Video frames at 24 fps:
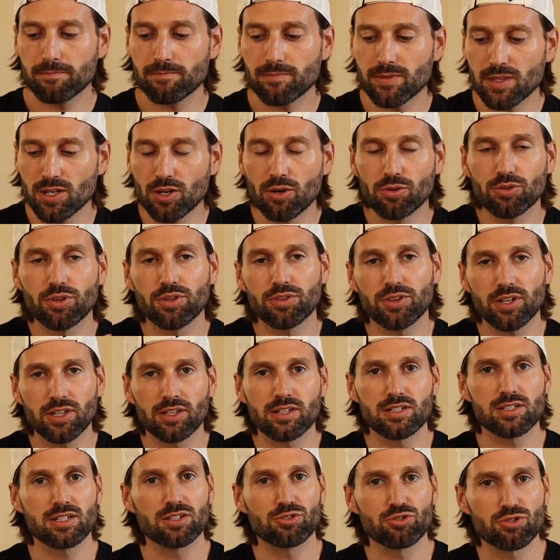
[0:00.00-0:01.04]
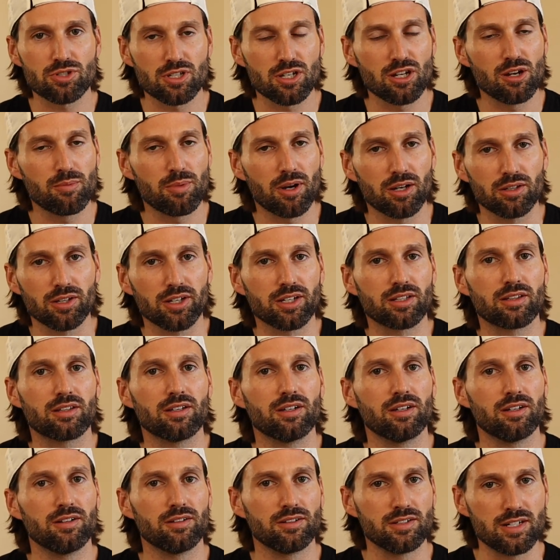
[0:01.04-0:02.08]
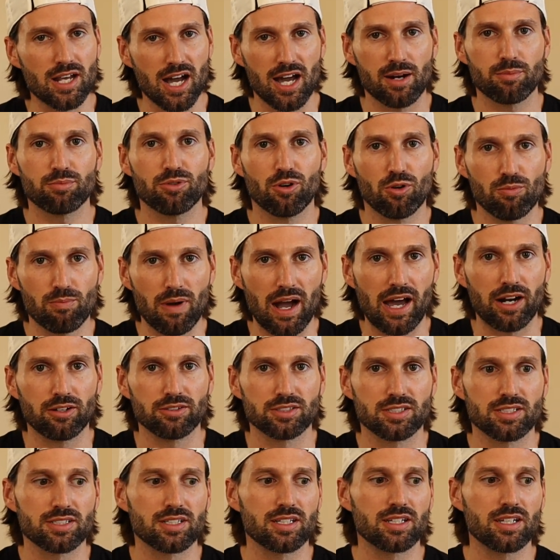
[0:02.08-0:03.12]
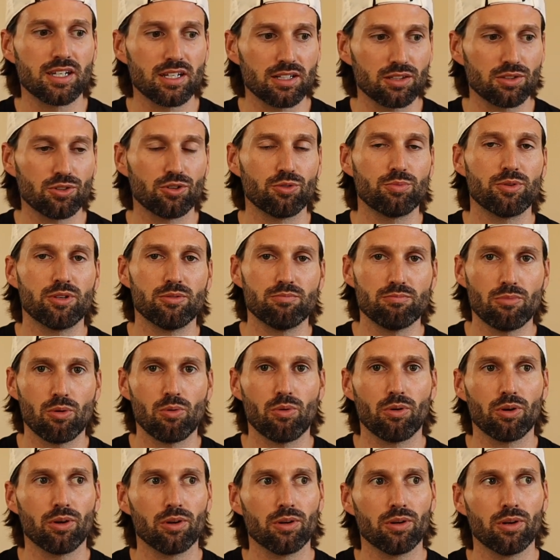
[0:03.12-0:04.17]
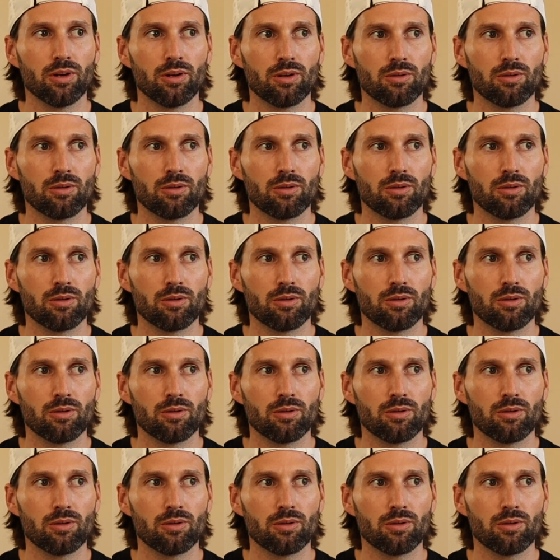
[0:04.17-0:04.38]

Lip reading: You know, the thing that's interesting about like the non-pro models is they get a little bit more